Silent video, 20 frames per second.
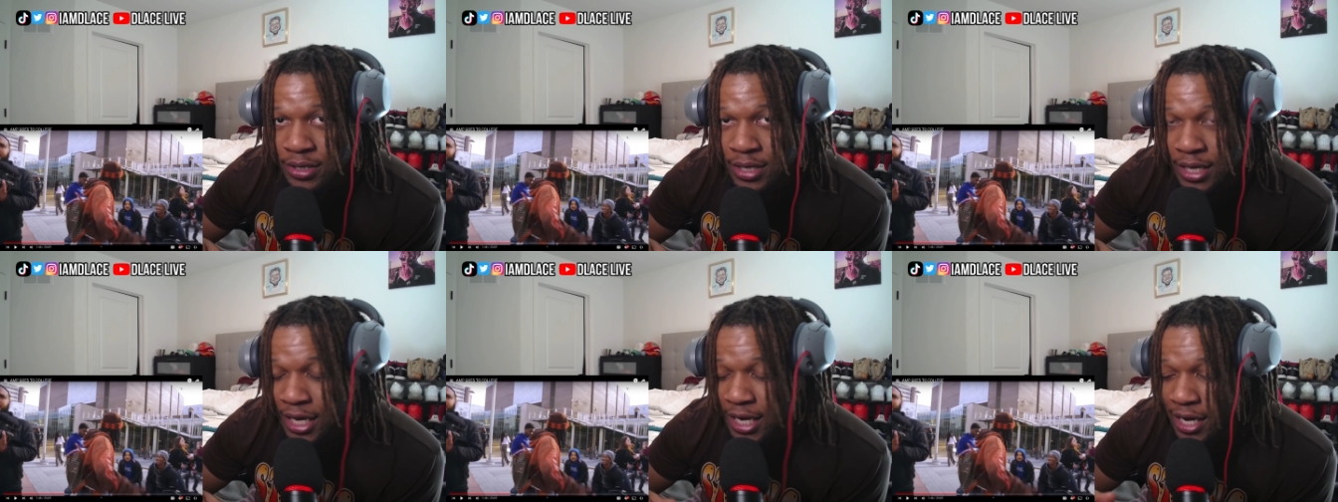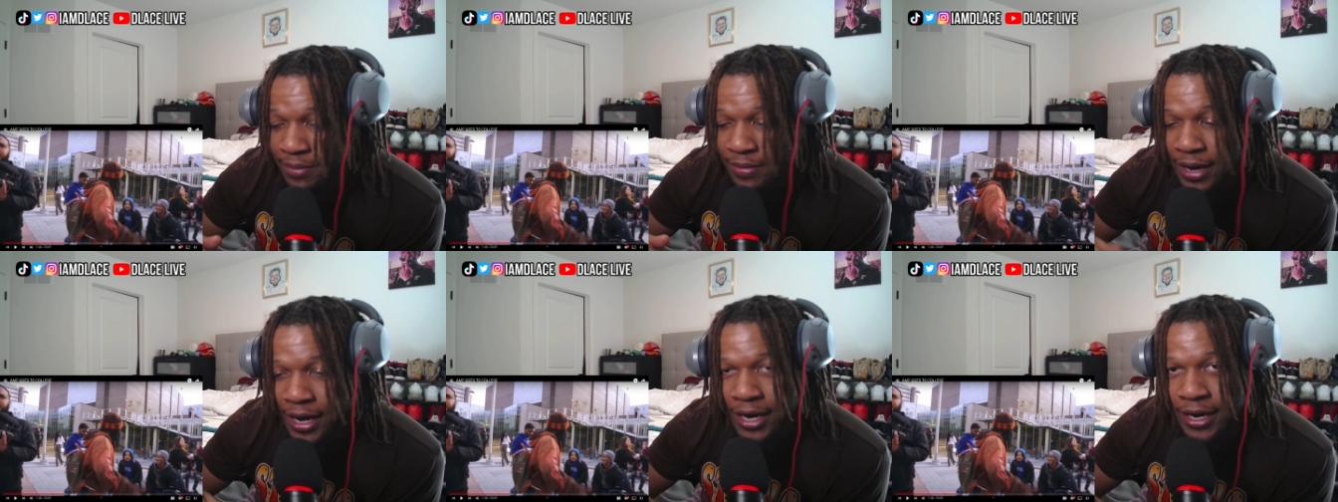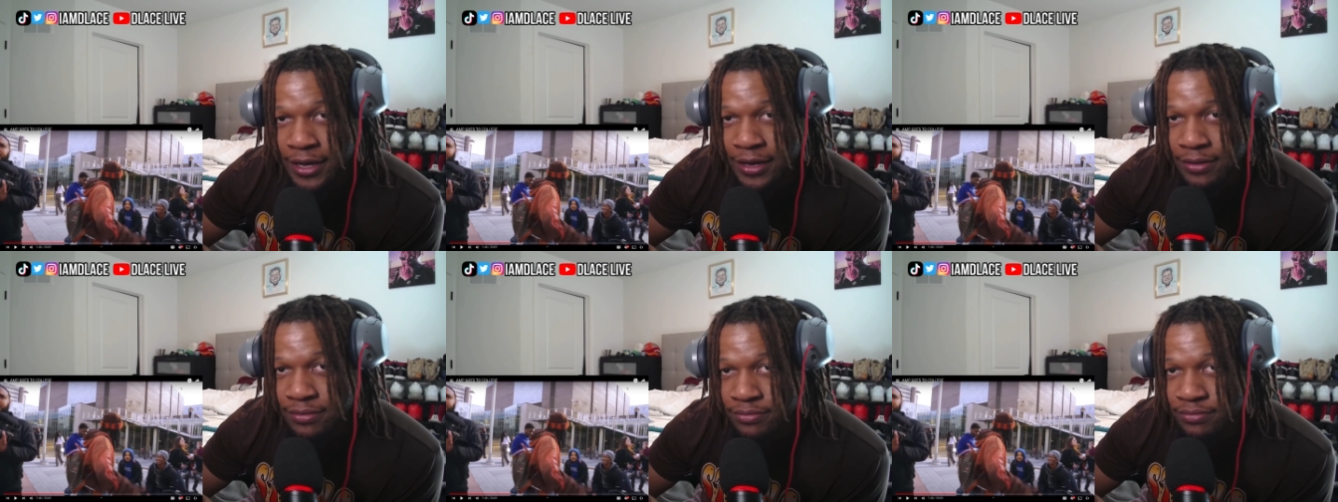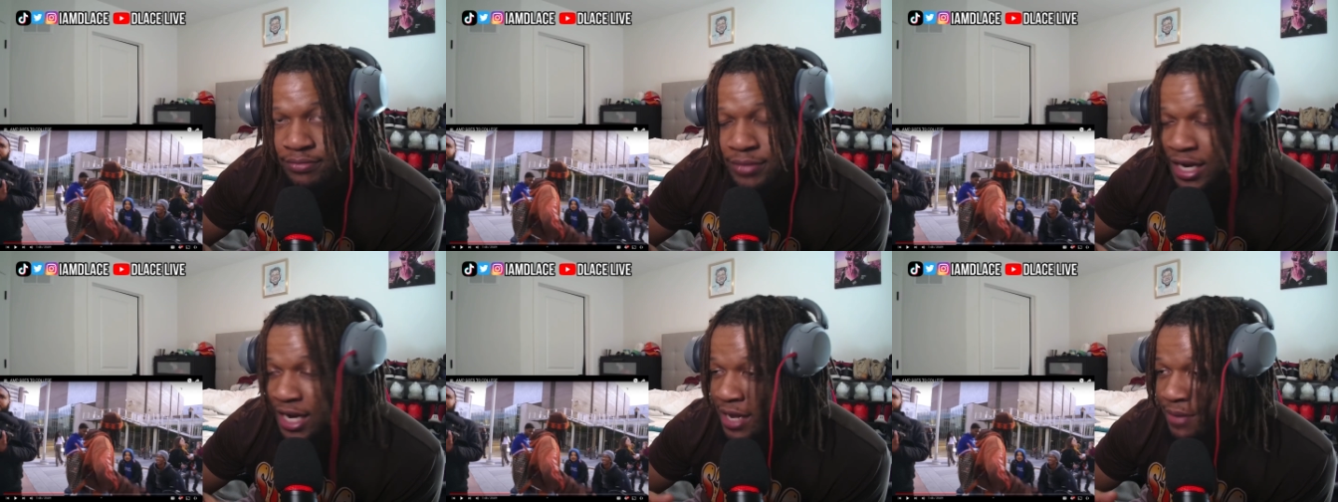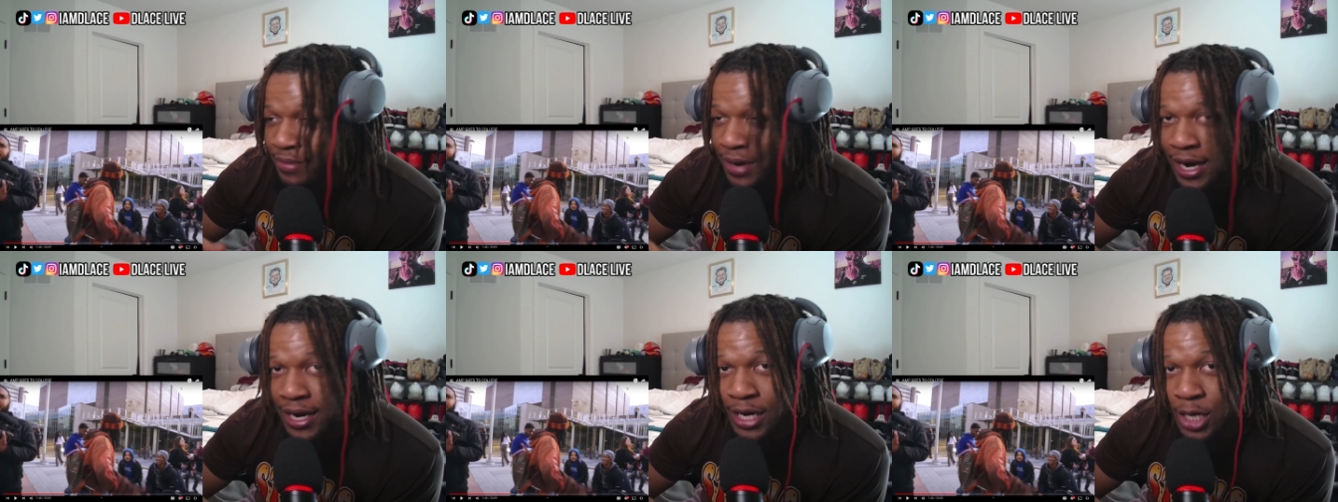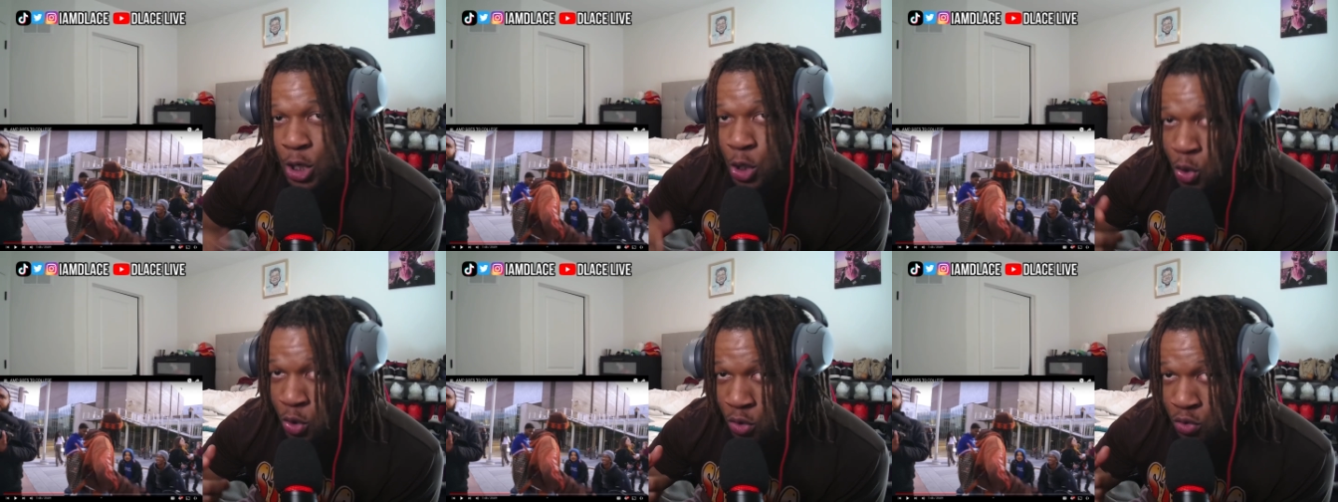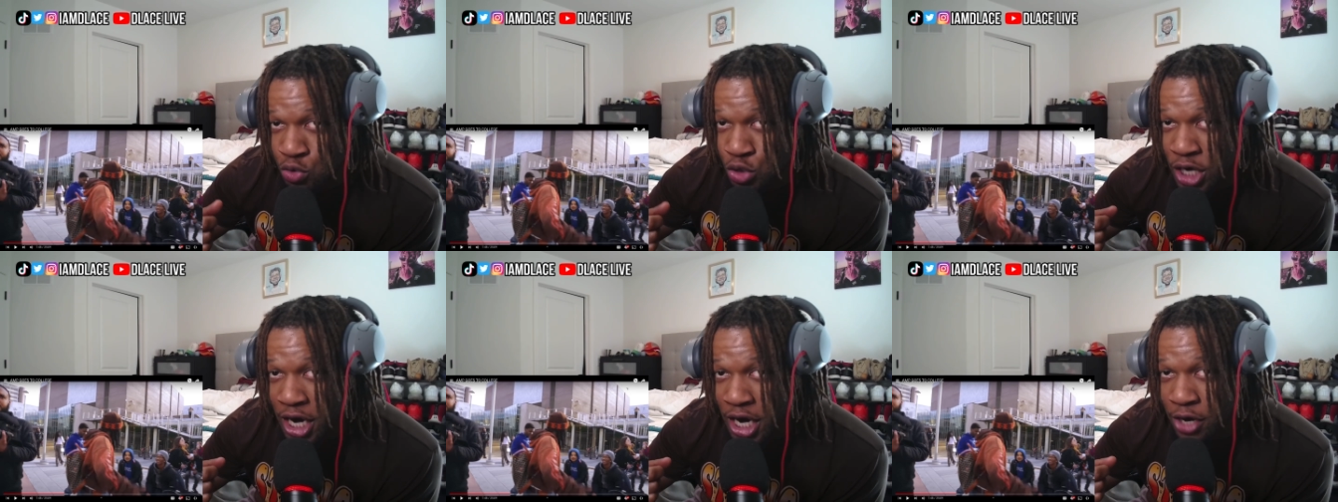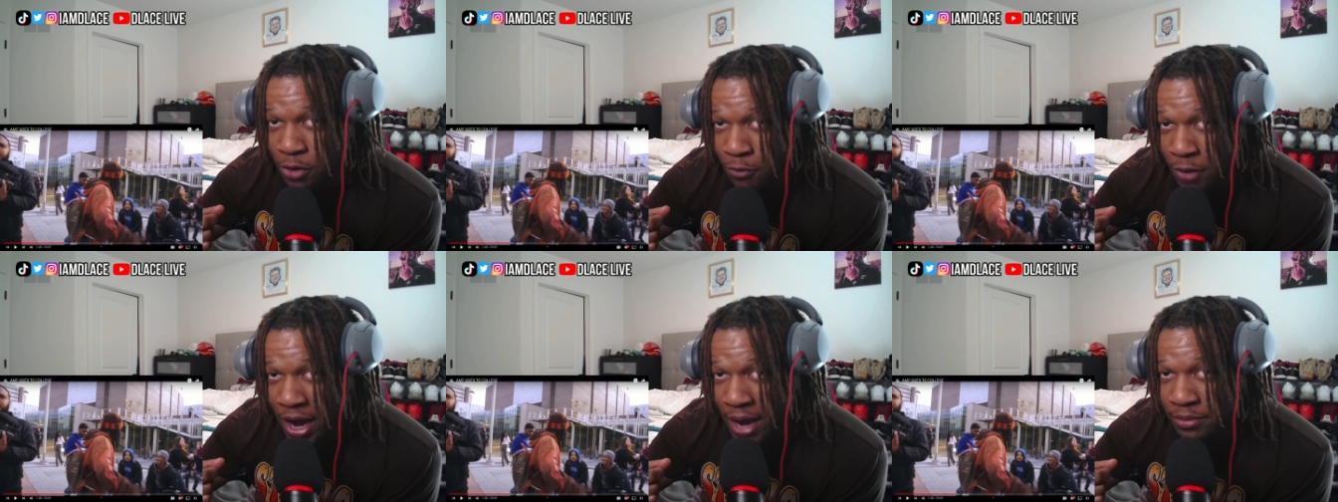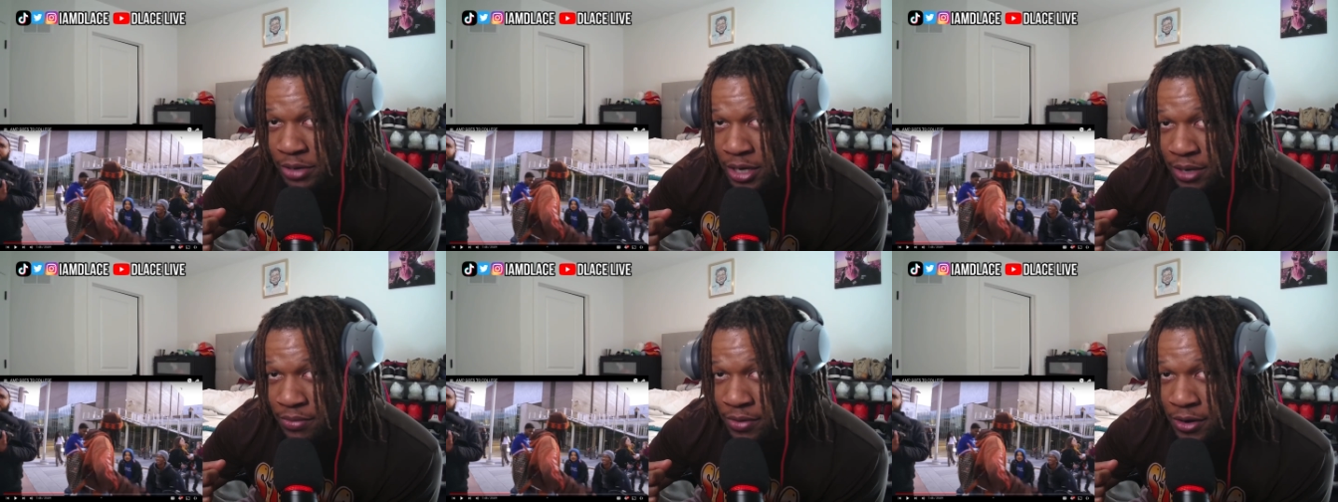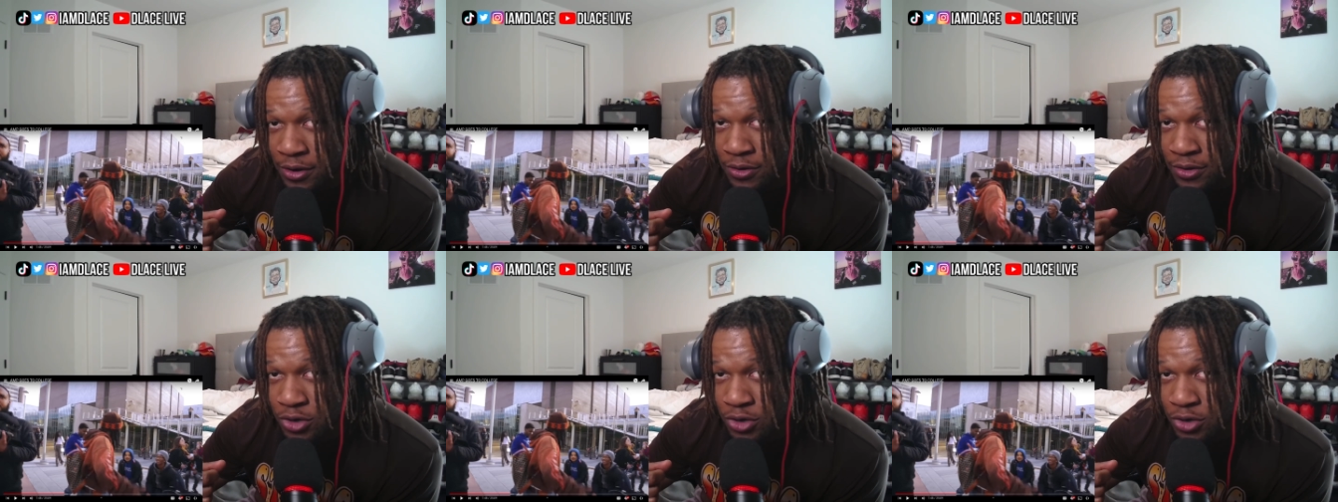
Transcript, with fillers: Anybody. Anybody. You, you trying to rap, little bro?